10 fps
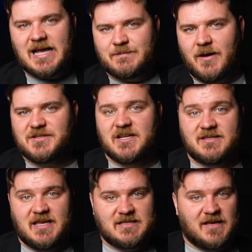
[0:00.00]
as much as
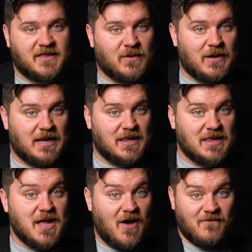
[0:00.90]
there's nothing we
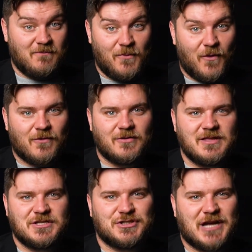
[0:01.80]
love more on
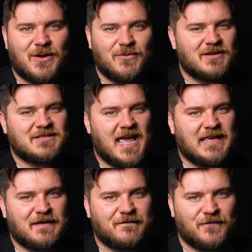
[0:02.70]
this channel than
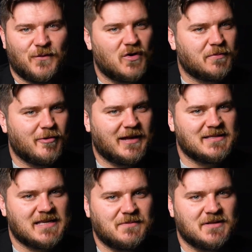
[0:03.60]
taking flawed
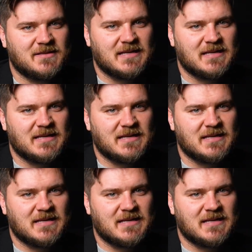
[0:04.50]
preconceptions,